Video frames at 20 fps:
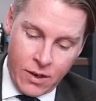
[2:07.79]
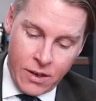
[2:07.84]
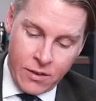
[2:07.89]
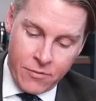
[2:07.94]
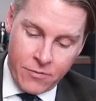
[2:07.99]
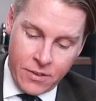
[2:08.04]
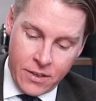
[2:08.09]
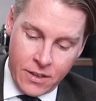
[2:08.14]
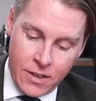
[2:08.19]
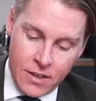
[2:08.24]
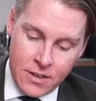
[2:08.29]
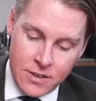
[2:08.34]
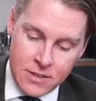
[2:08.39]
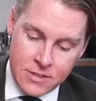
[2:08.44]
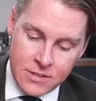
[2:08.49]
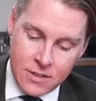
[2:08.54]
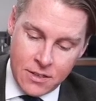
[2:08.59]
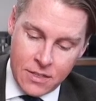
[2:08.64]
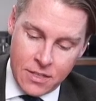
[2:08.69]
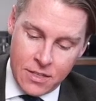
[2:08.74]
It was a
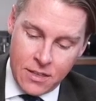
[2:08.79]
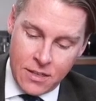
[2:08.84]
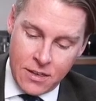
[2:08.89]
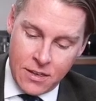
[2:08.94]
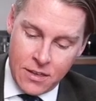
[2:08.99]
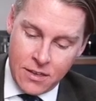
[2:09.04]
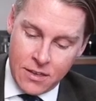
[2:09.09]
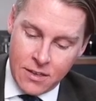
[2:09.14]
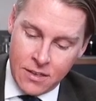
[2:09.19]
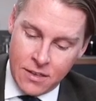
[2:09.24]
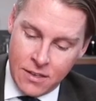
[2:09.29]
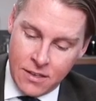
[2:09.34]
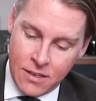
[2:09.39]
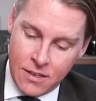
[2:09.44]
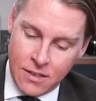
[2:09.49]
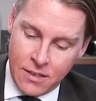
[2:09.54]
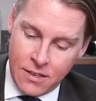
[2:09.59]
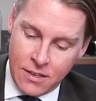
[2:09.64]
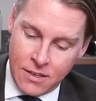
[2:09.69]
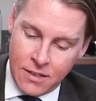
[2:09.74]
long road, and it
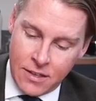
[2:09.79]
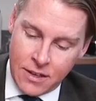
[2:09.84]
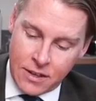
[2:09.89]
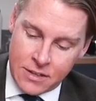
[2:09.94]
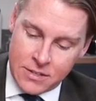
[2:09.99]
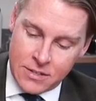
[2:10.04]
was 2